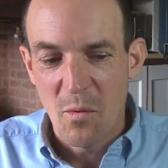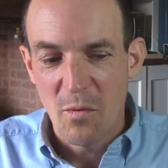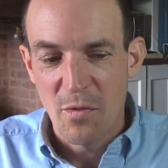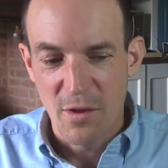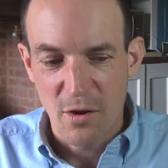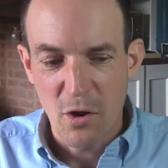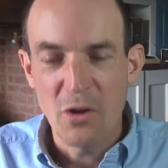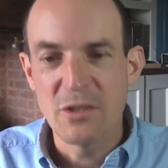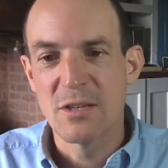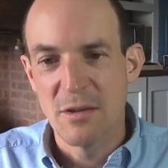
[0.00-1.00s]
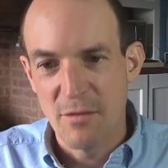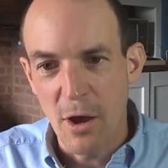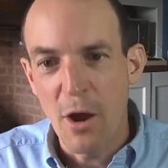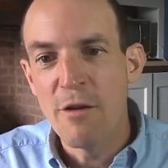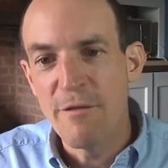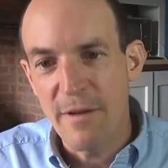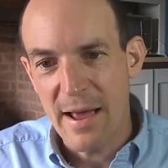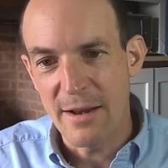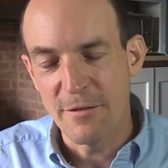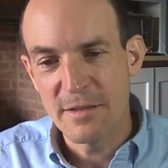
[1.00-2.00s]
the
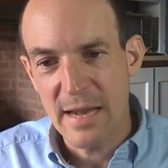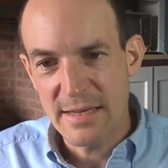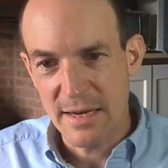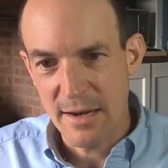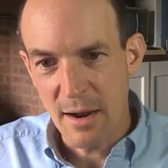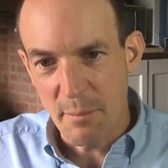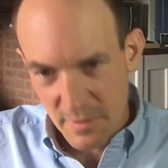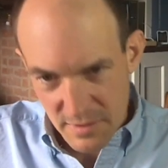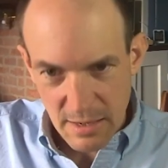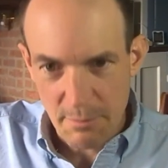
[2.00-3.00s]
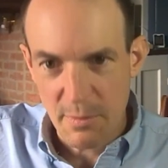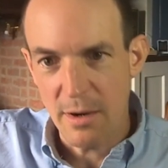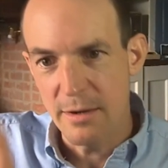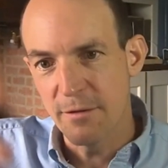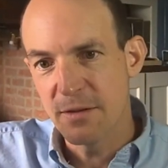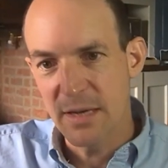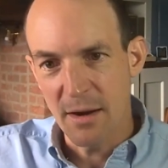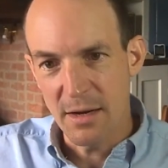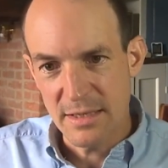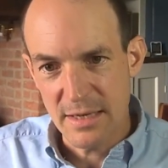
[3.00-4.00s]
overhead of setting up some kind of
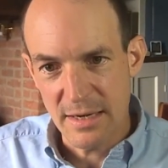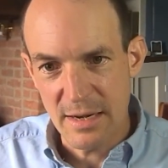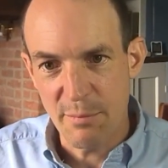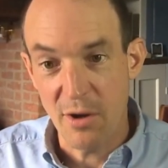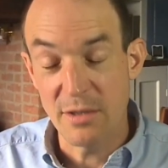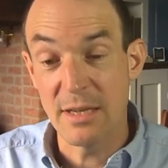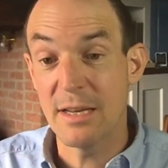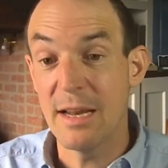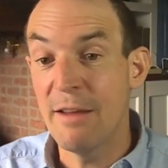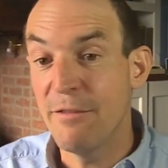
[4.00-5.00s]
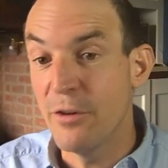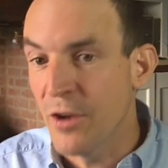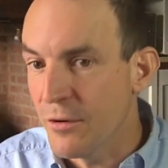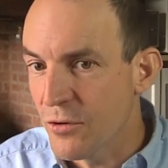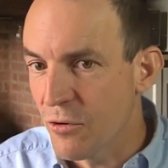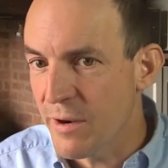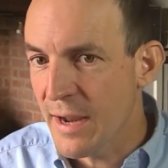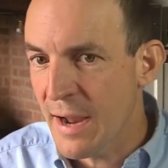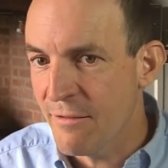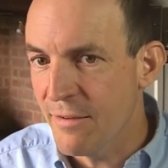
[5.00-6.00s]
CI/CD process, if you don't already
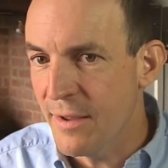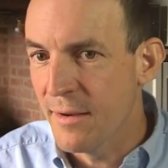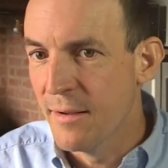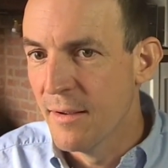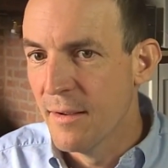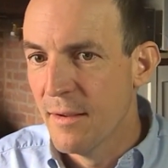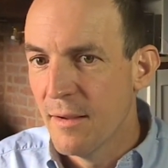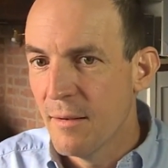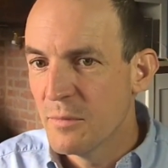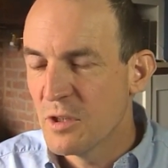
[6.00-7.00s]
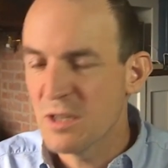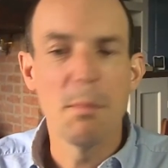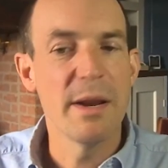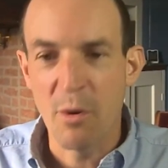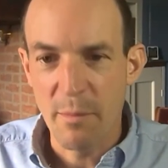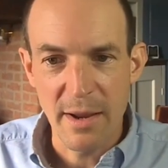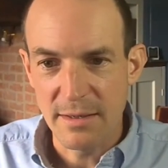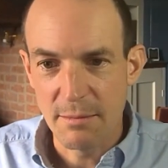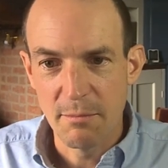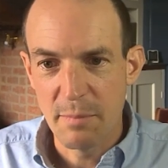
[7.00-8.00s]
have it, just might not make
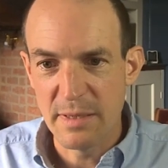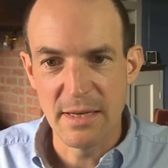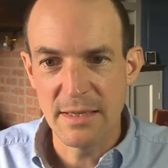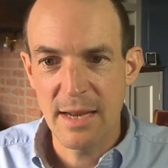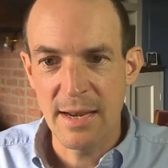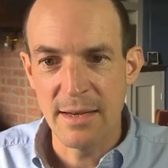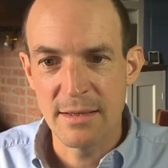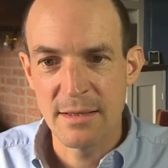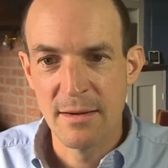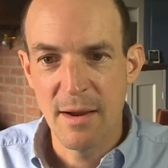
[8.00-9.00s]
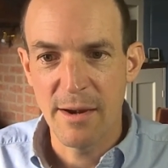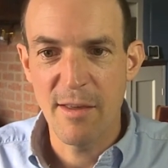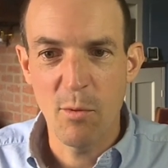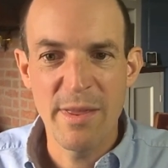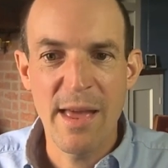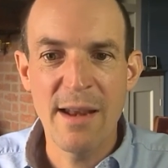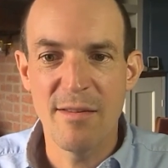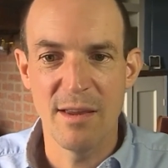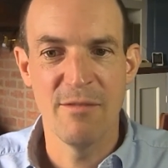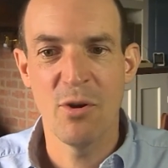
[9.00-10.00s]
business sense. And I think with
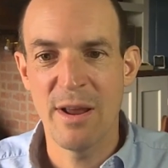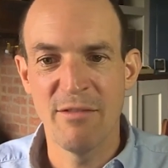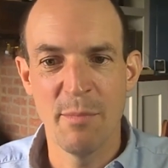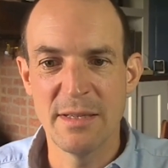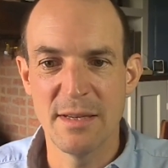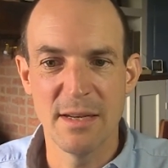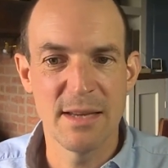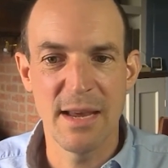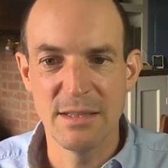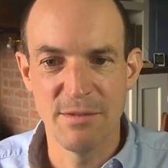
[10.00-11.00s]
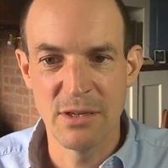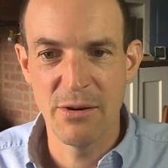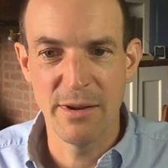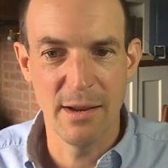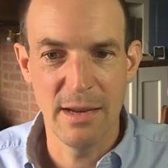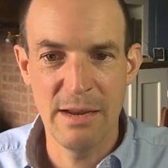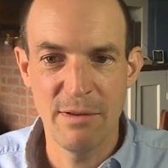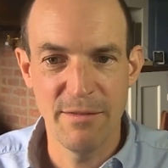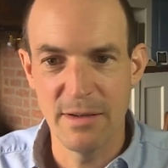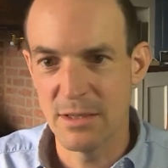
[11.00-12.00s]
anything, you've got to have a business case for doing it,
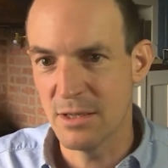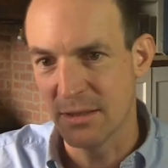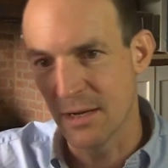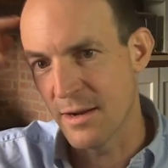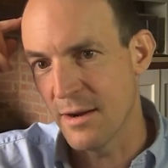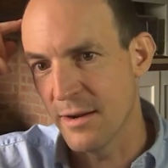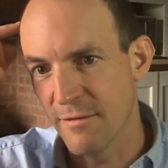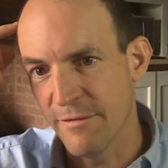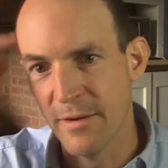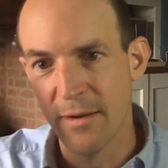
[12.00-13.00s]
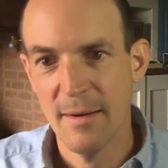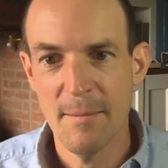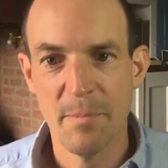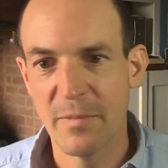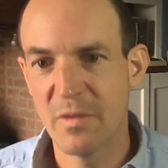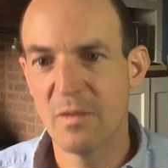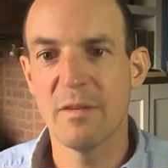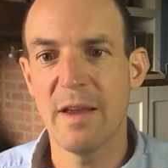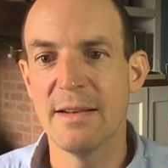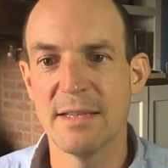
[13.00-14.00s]
even if it's just a kind of
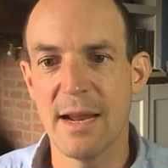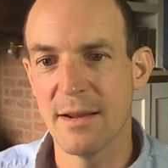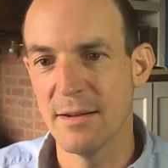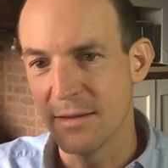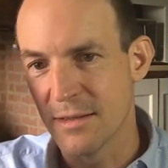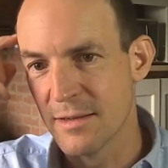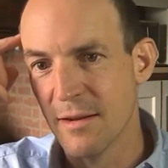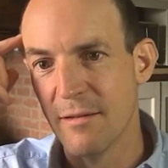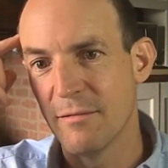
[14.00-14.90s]
10 seconds